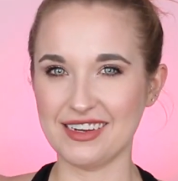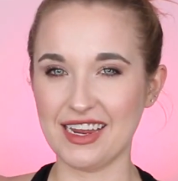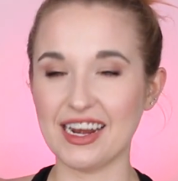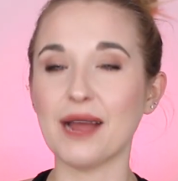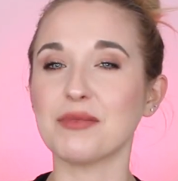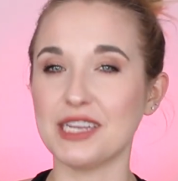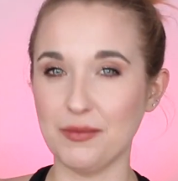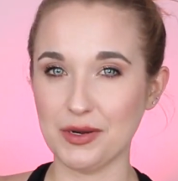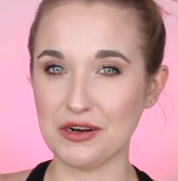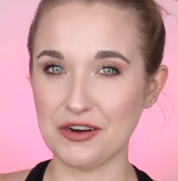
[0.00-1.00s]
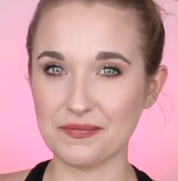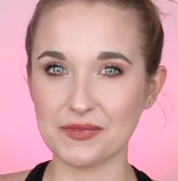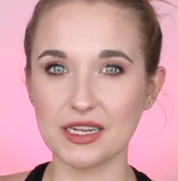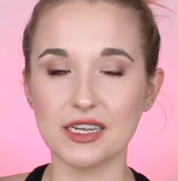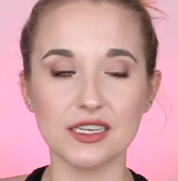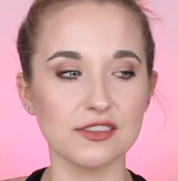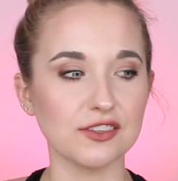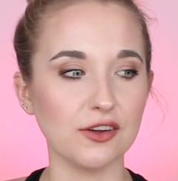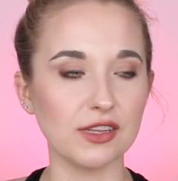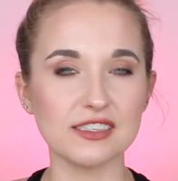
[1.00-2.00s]
and I'm keeping her.
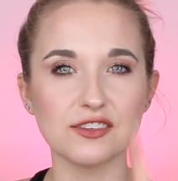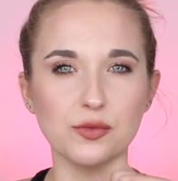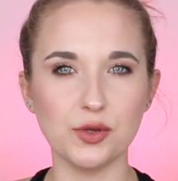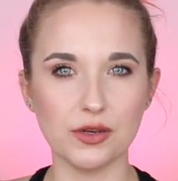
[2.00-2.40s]
So let's zoom